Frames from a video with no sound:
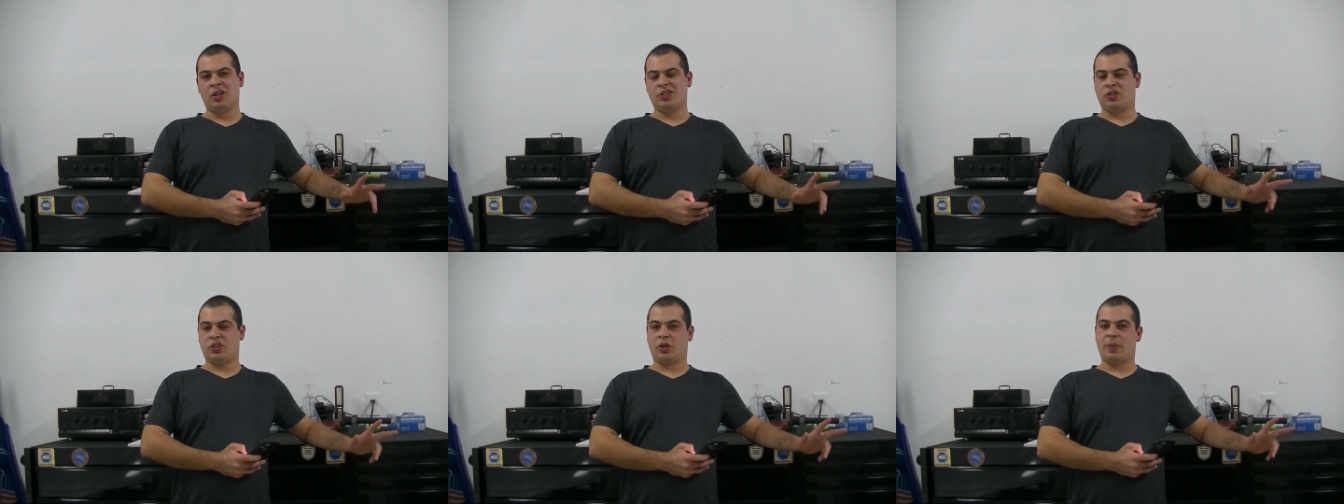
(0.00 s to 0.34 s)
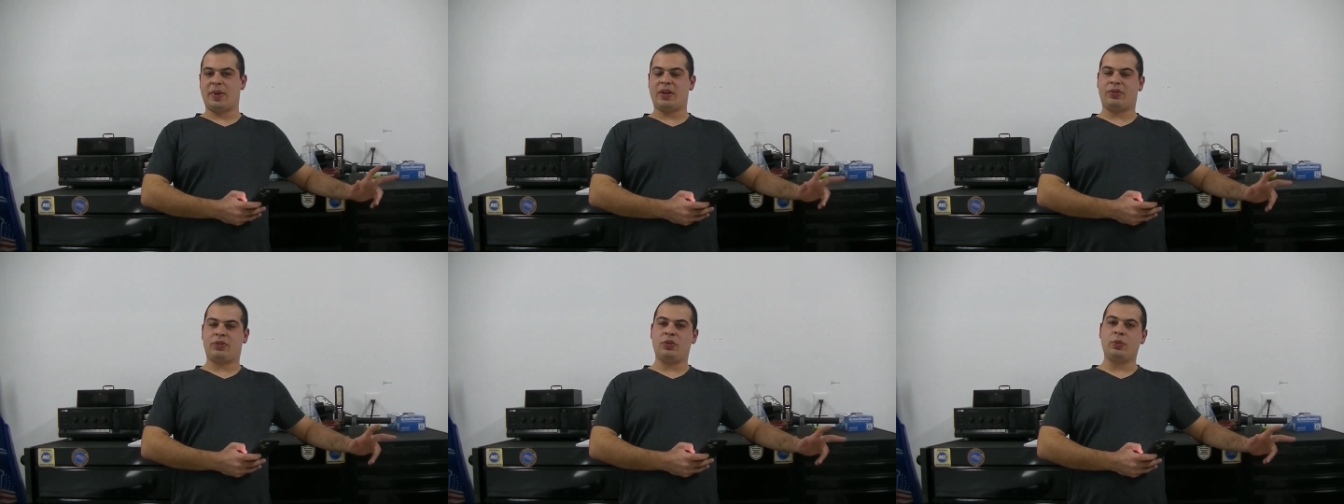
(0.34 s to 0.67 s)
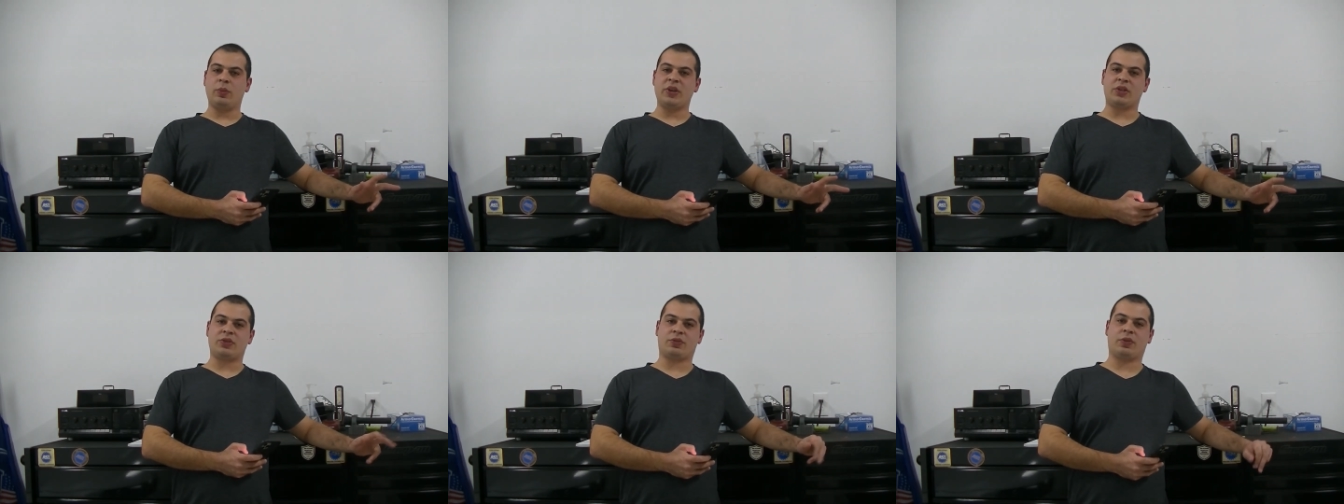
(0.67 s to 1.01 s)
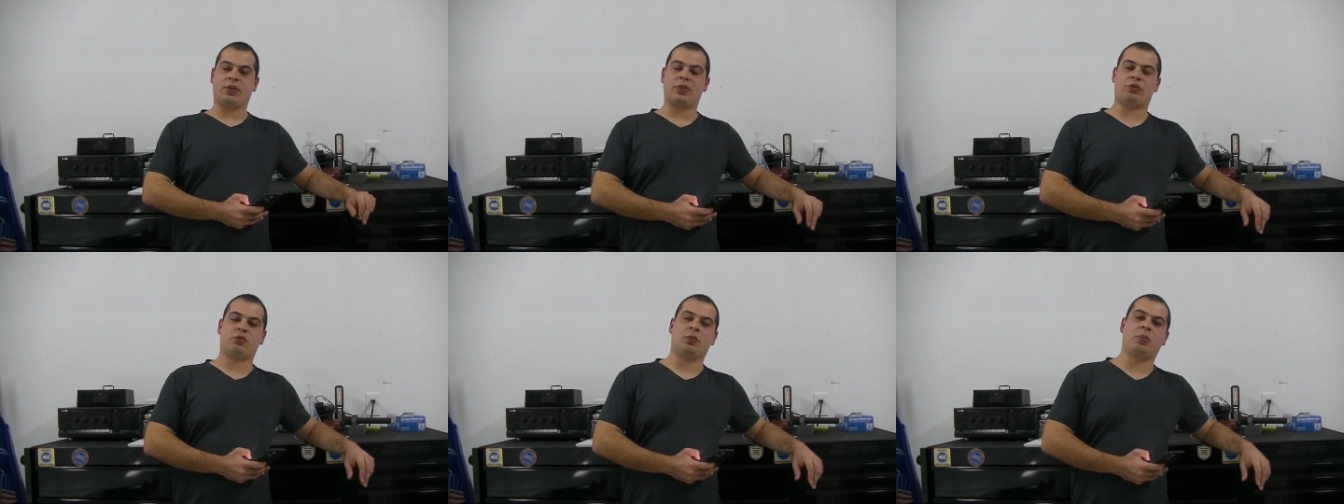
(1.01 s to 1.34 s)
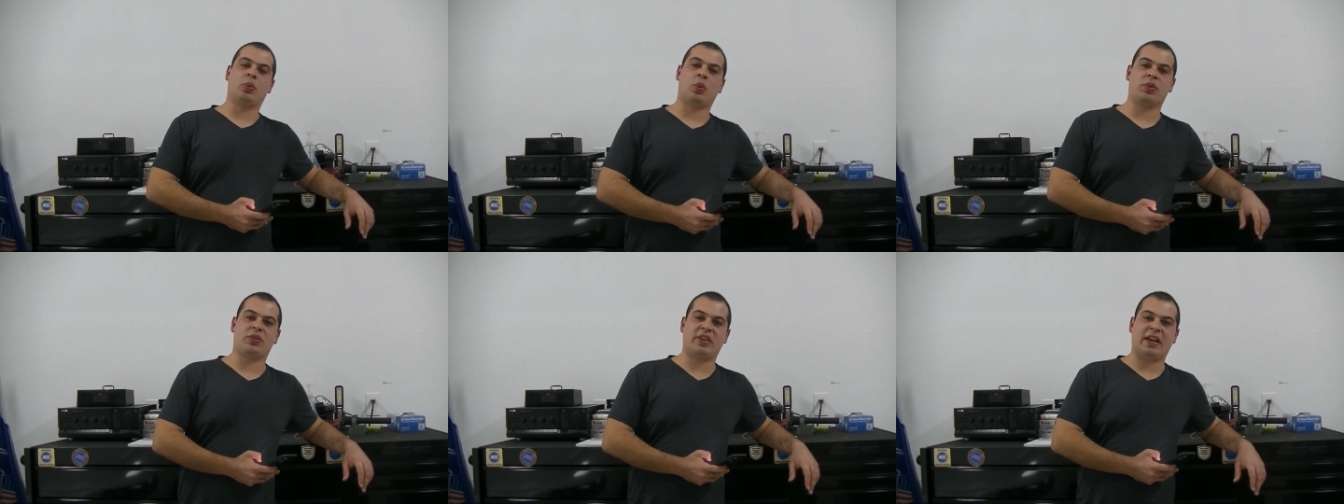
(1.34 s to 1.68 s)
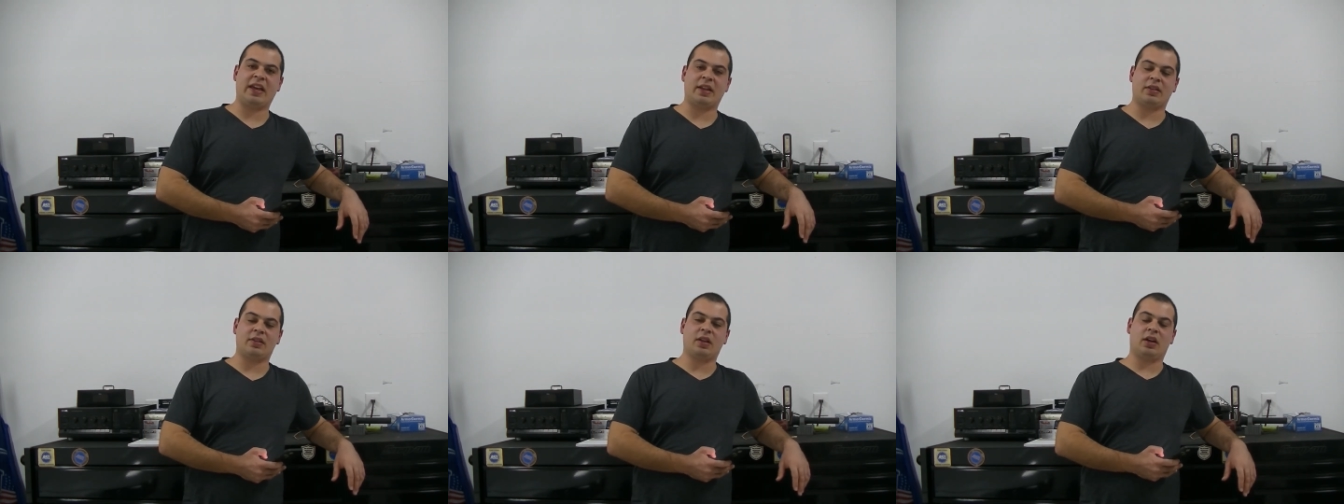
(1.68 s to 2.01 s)
Took about 2 weeks for this report to
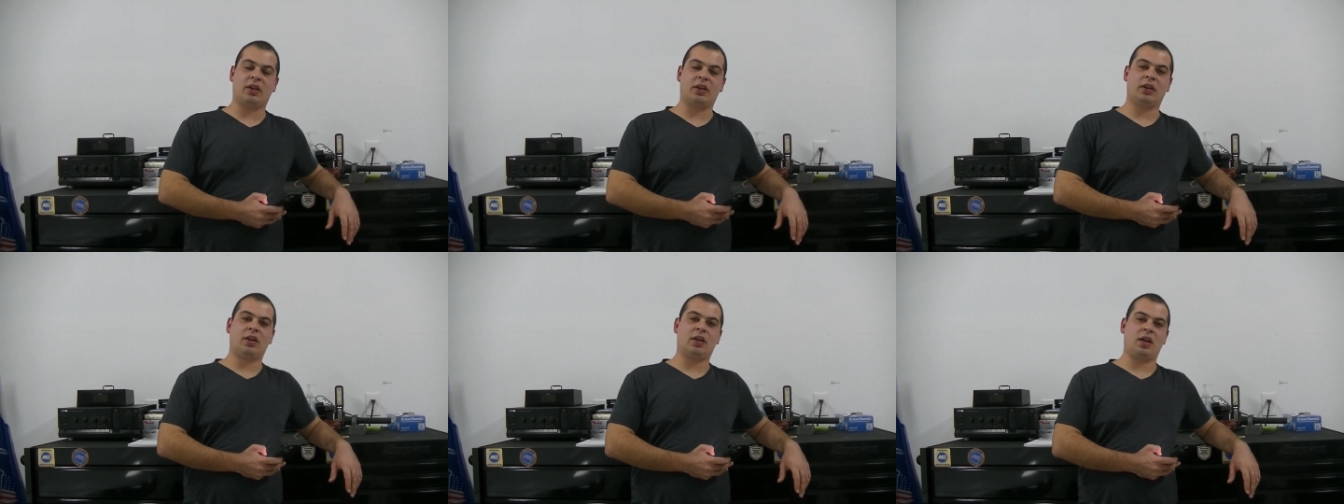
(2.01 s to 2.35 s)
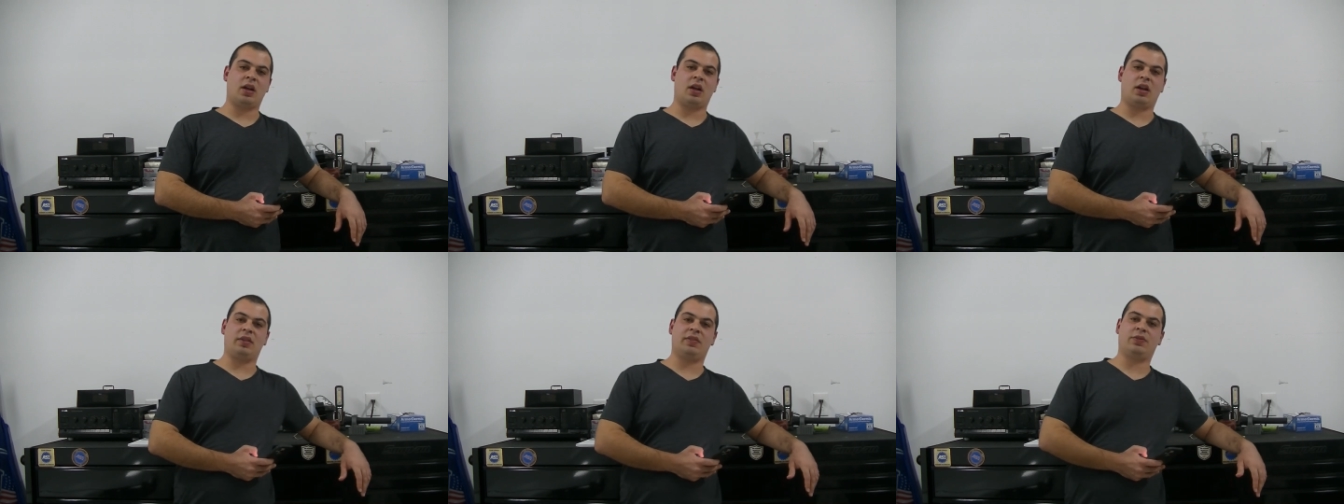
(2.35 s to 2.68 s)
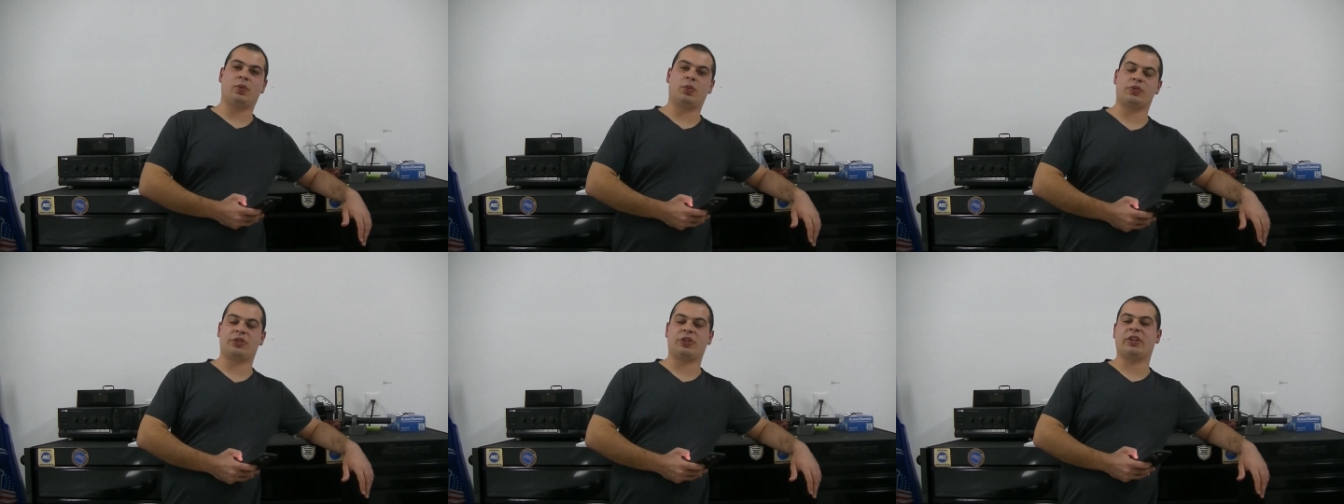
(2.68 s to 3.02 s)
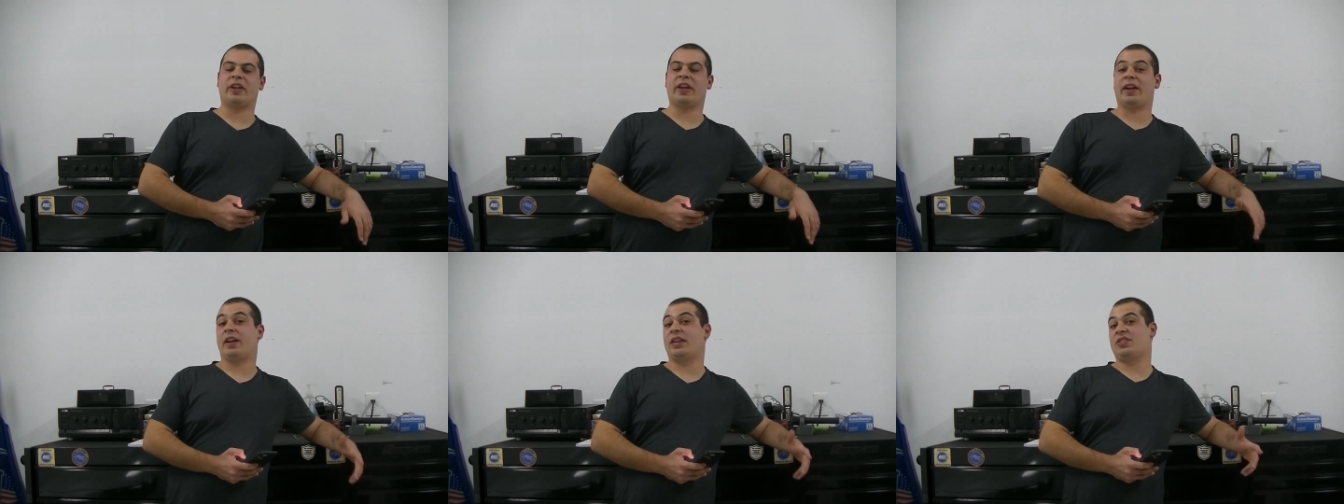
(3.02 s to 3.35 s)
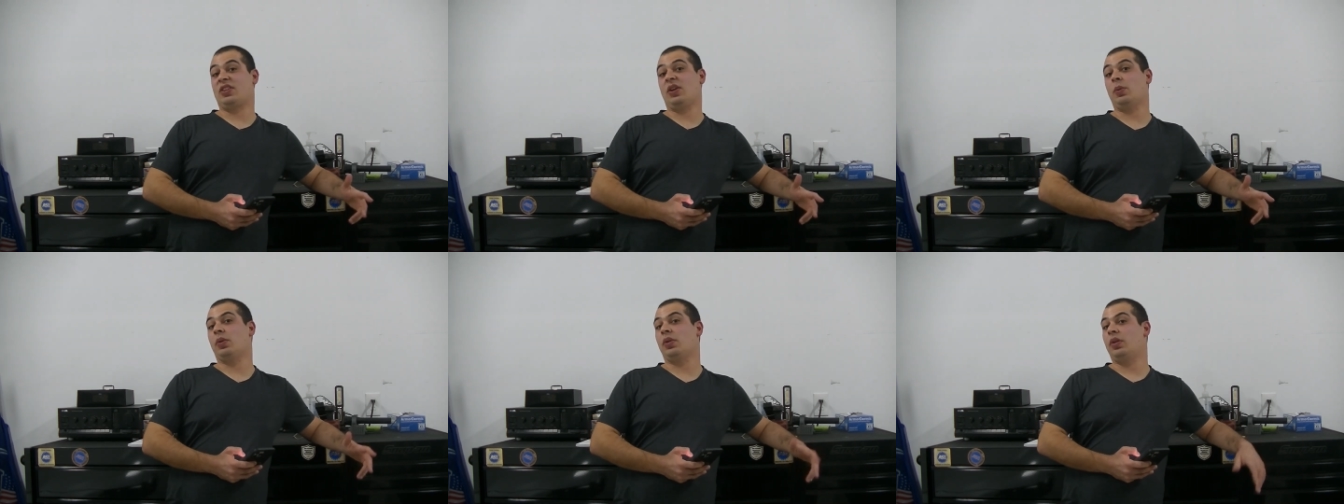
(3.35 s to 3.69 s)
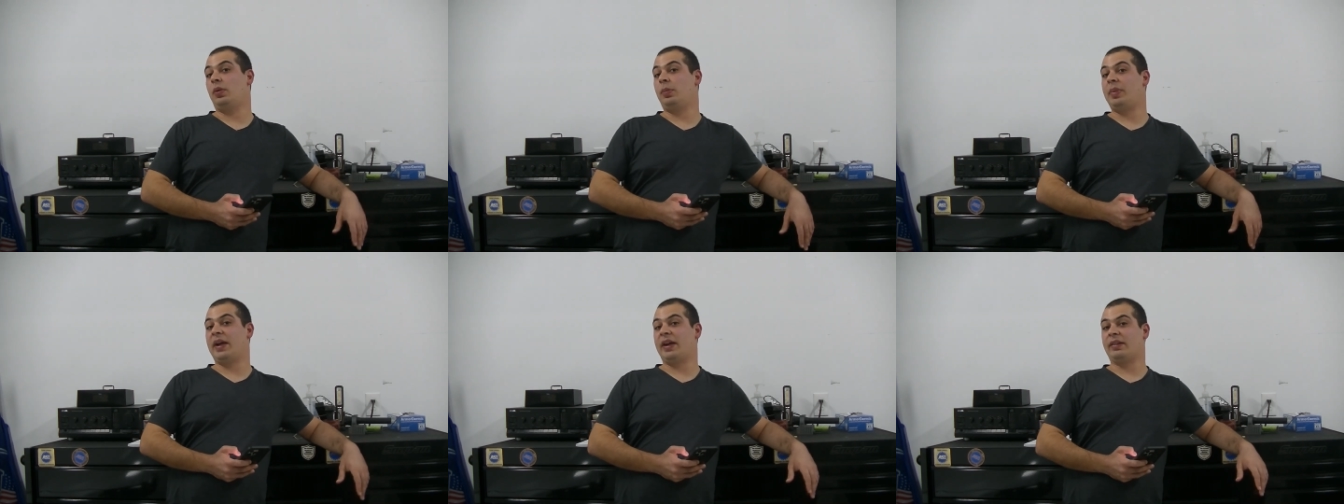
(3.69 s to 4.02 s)
get done. Unfortunately, I guess they were a
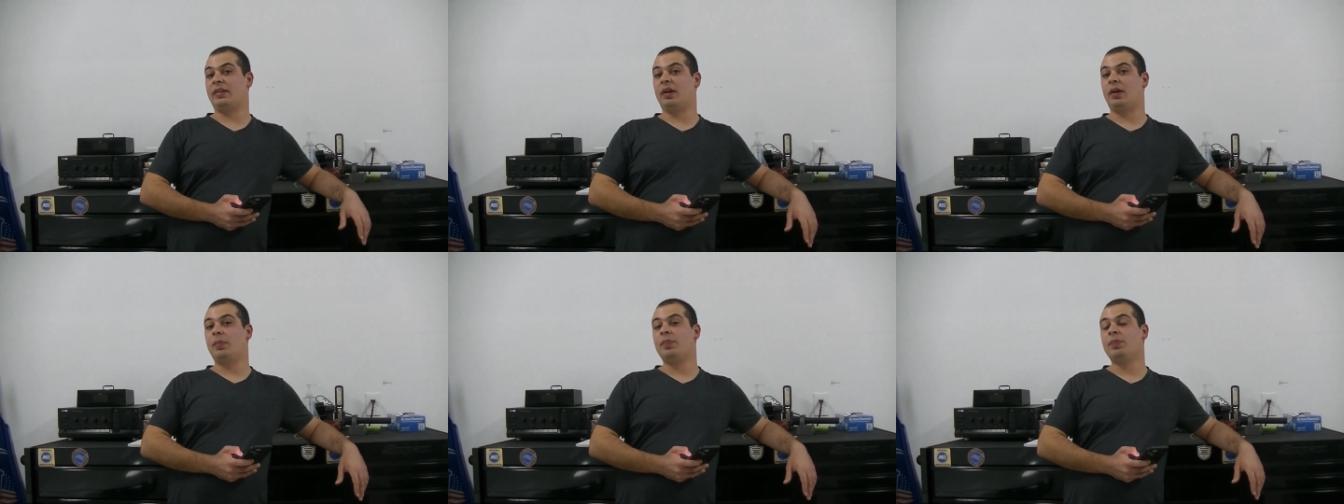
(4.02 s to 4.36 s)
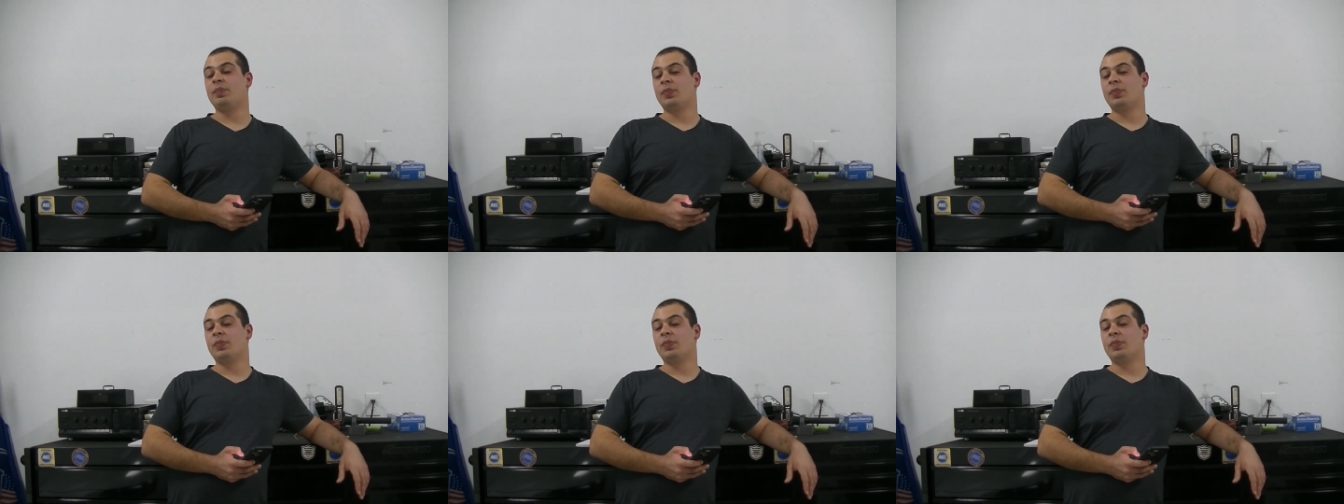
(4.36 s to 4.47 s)
little backed up.